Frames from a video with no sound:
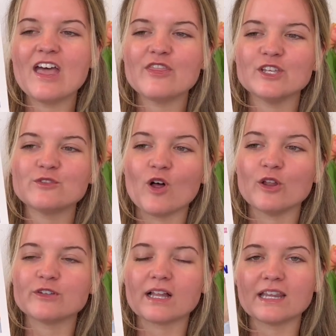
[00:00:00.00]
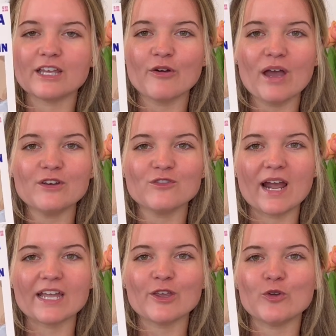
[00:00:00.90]
This follows Cleo and
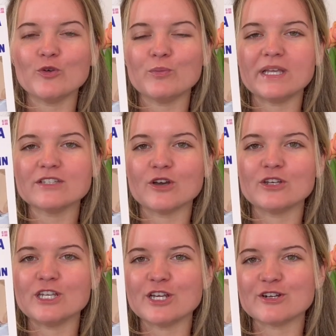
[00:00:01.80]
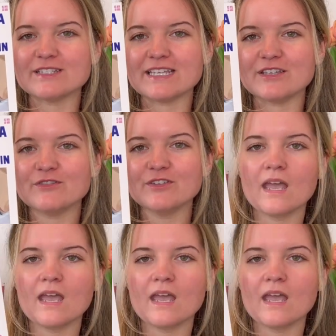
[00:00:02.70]
Frank, who meet on New Year's Eve.